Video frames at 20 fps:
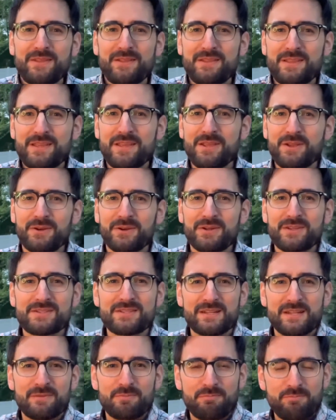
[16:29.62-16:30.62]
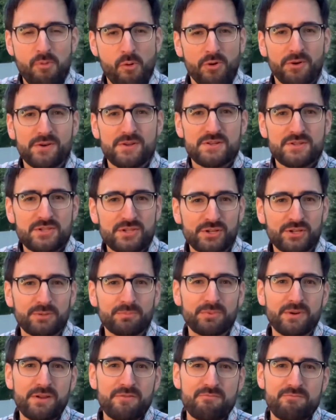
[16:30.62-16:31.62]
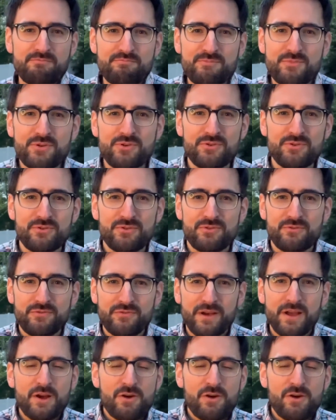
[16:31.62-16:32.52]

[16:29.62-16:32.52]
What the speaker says: Here is an important interpretive move